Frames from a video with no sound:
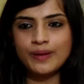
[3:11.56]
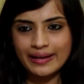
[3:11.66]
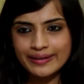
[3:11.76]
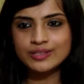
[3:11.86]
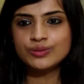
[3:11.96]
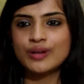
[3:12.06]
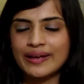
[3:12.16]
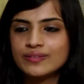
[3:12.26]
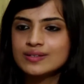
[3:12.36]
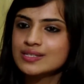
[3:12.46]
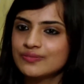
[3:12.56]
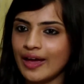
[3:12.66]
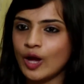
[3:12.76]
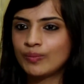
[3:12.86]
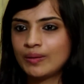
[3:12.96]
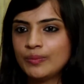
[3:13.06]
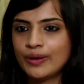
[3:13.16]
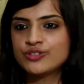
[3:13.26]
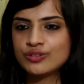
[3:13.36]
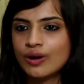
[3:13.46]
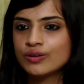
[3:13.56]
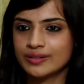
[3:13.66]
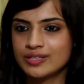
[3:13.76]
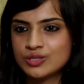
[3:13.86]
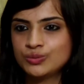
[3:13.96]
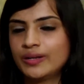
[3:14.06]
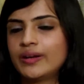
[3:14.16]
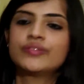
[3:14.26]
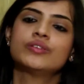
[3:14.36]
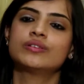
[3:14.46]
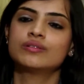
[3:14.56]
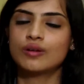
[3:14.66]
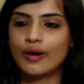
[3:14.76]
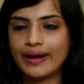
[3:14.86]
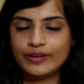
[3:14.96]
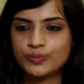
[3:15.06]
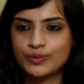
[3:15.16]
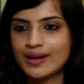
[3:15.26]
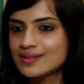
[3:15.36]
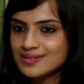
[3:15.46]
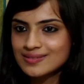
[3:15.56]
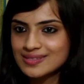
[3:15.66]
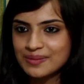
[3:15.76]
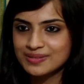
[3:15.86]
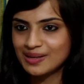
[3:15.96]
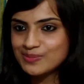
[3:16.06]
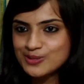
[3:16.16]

planning to diversify or maybe venture out into another enterprise sometime